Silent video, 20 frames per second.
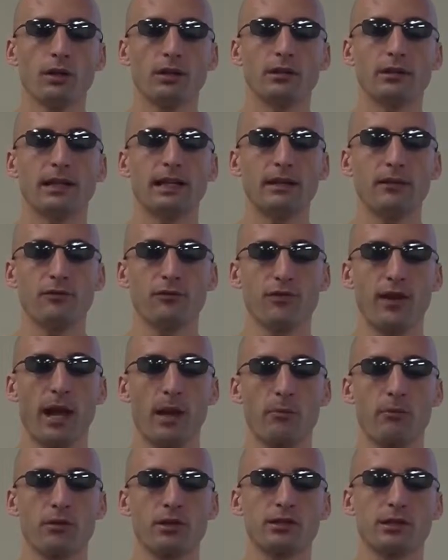light
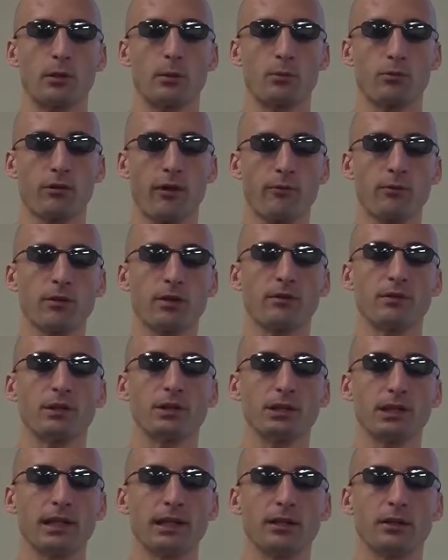fabrics that are preferably of a
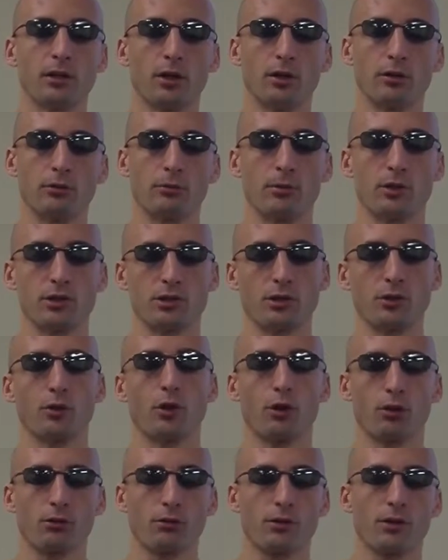light color, because the
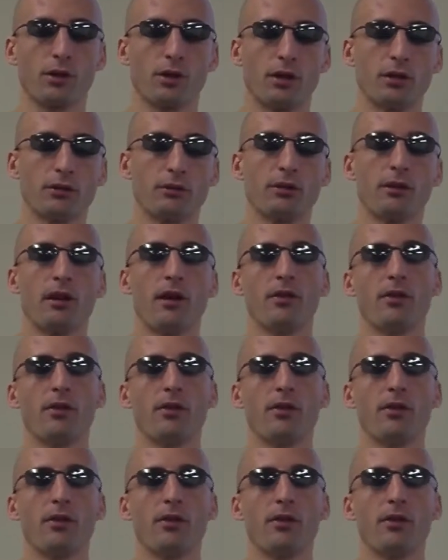darker the color,